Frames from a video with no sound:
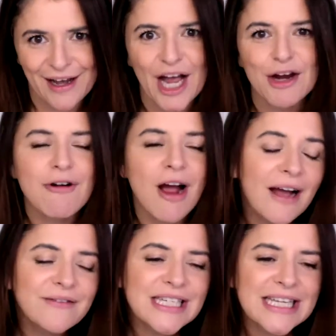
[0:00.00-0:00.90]
I
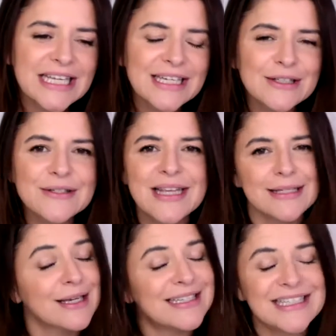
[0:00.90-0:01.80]
arrived in heels, as
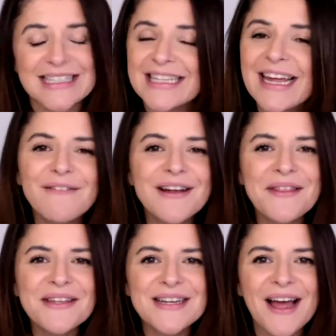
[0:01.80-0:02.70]
I did every
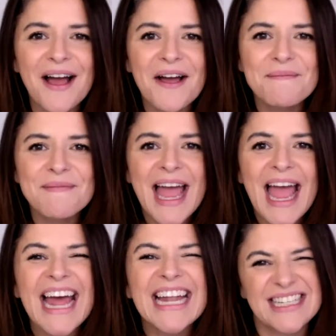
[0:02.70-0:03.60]
other time,
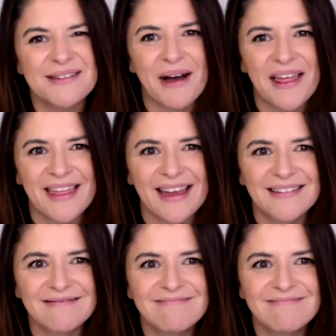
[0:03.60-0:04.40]
and did my thing.